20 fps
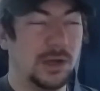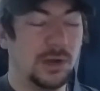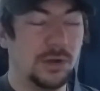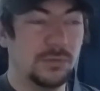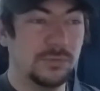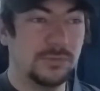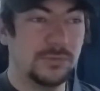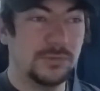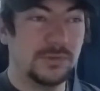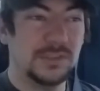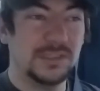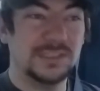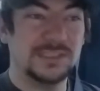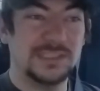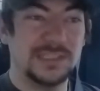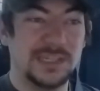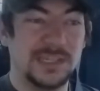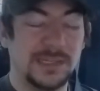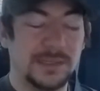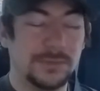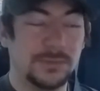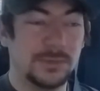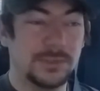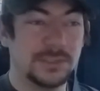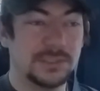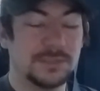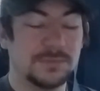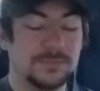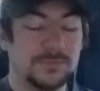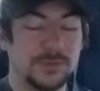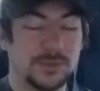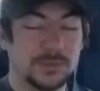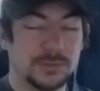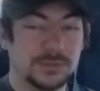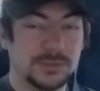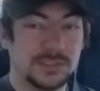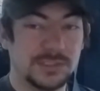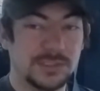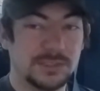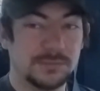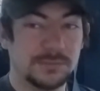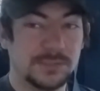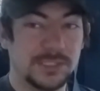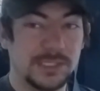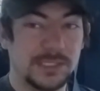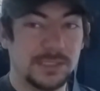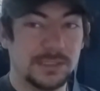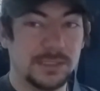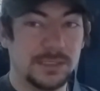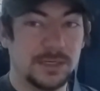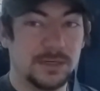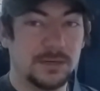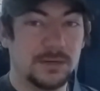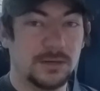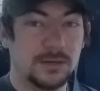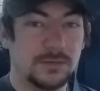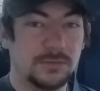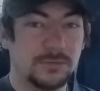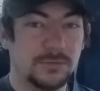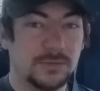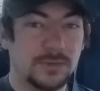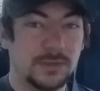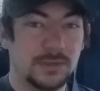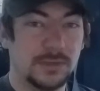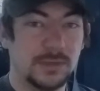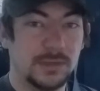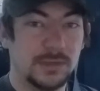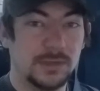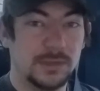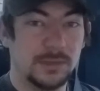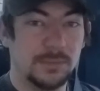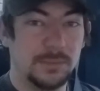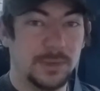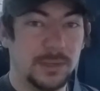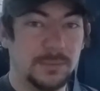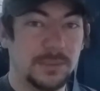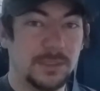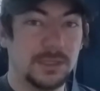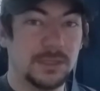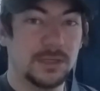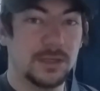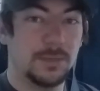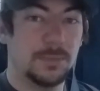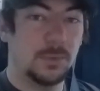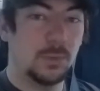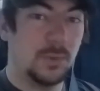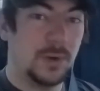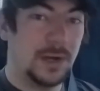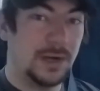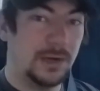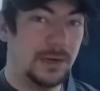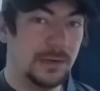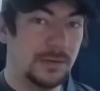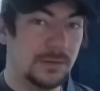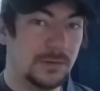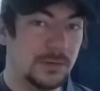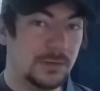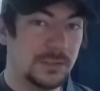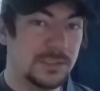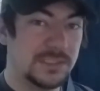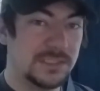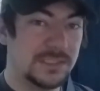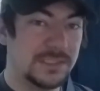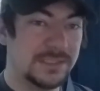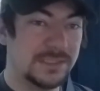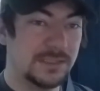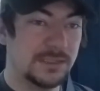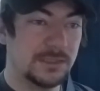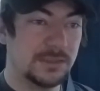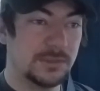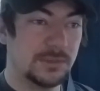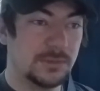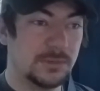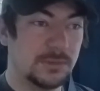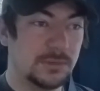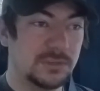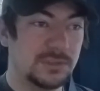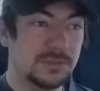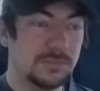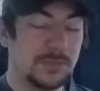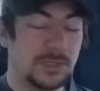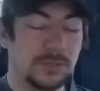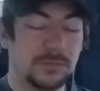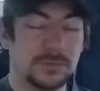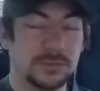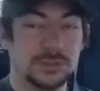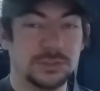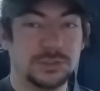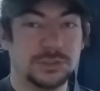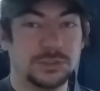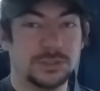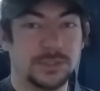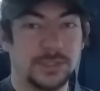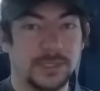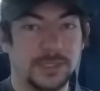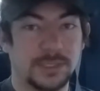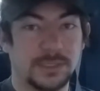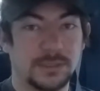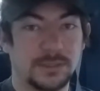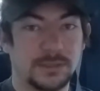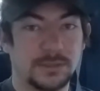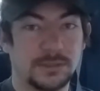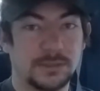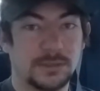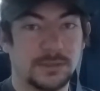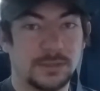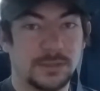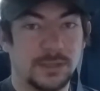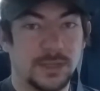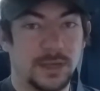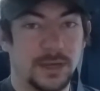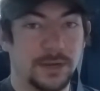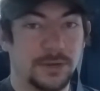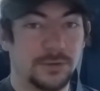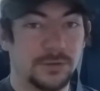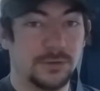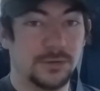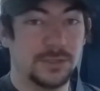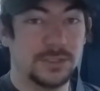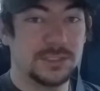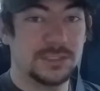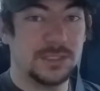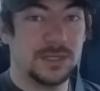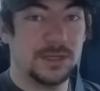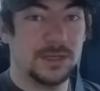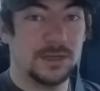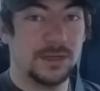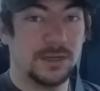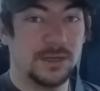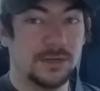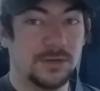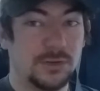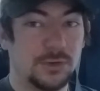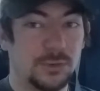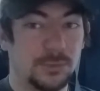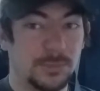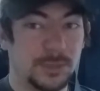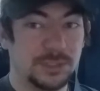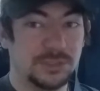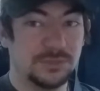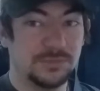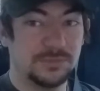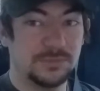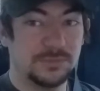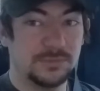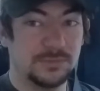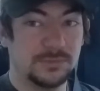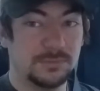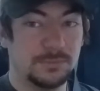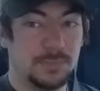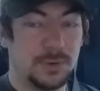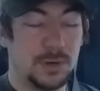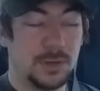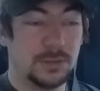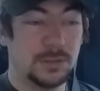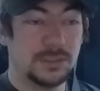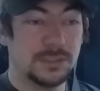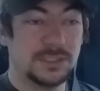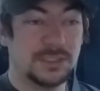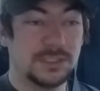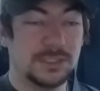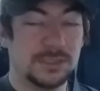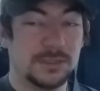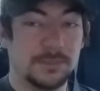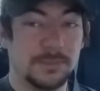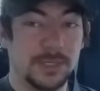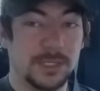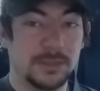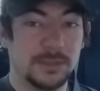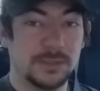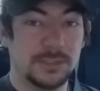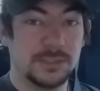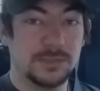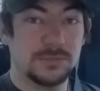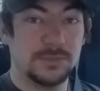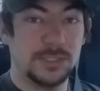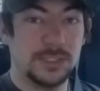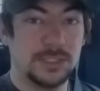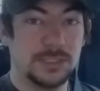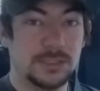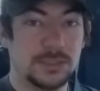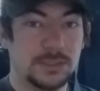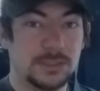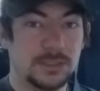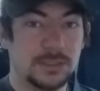Hopefully today we'll get some fuel system taken care of, maybe a couple wiring harnesses in the doors. I'm not really sure yet. I know Chris got a whole bunch of parts in the mail this week.